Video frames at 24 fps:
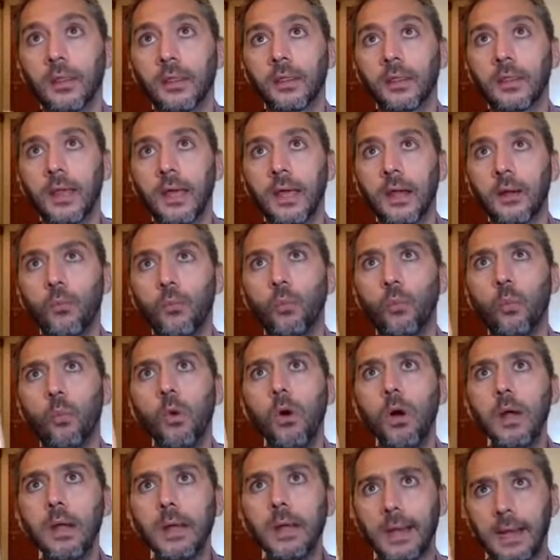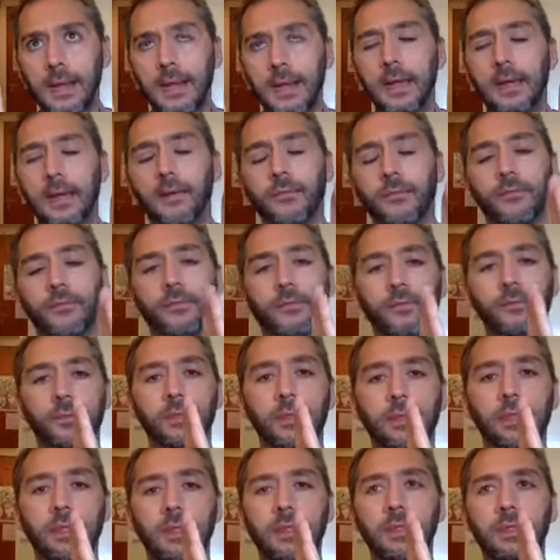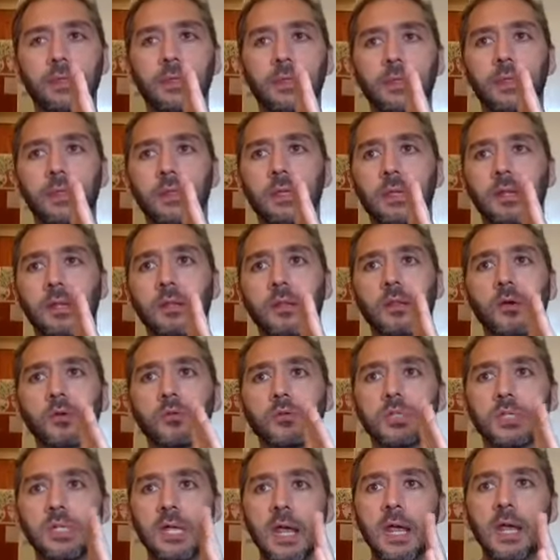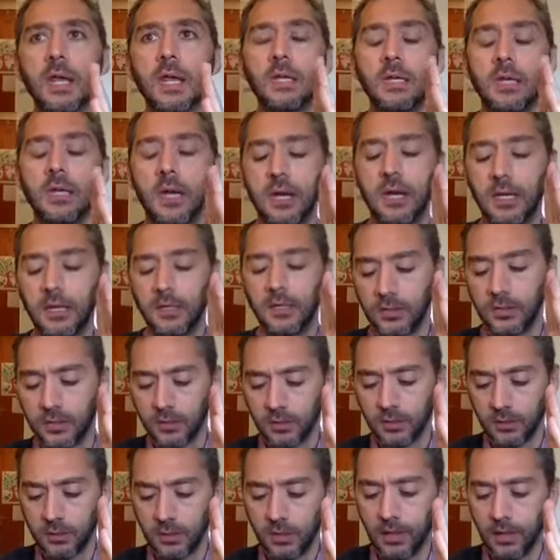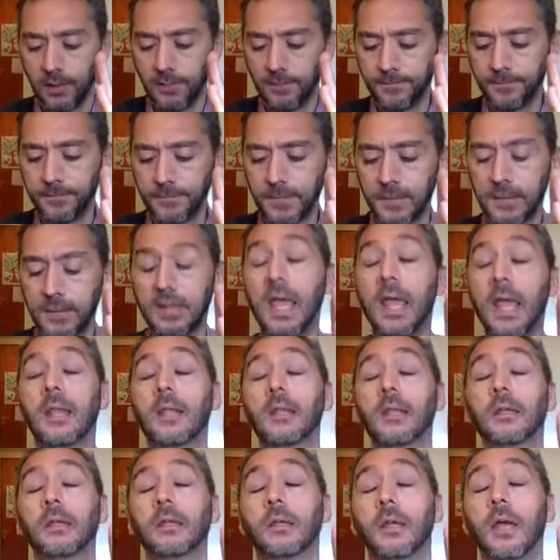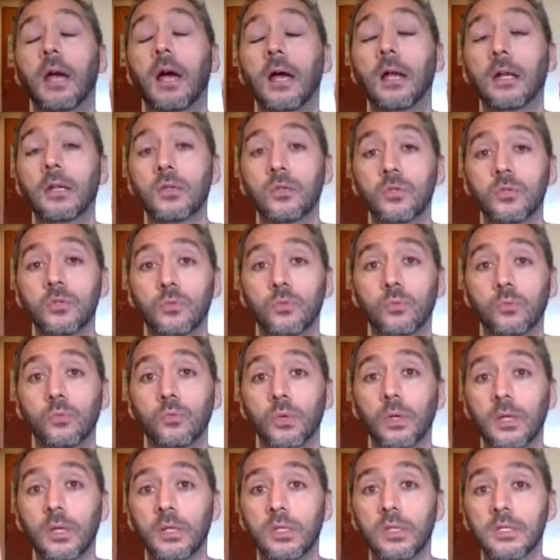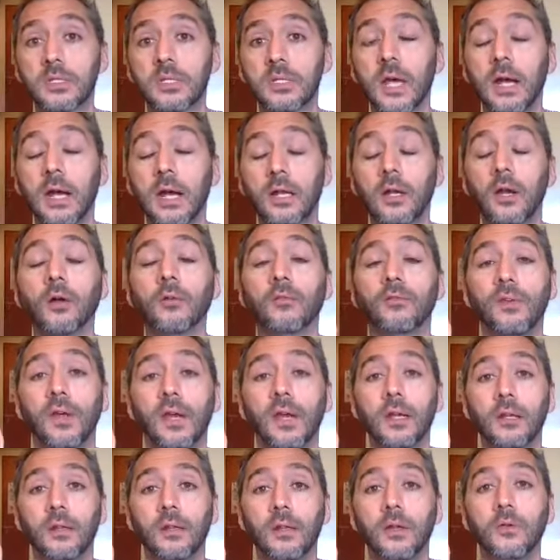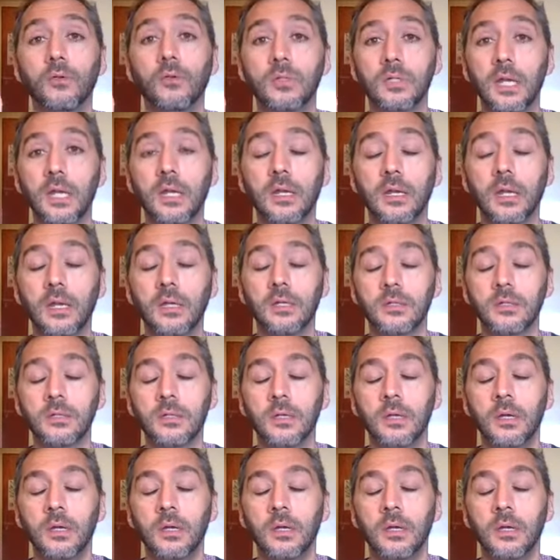that what if in those 10 days that God is really deciding our fate in those 10 days?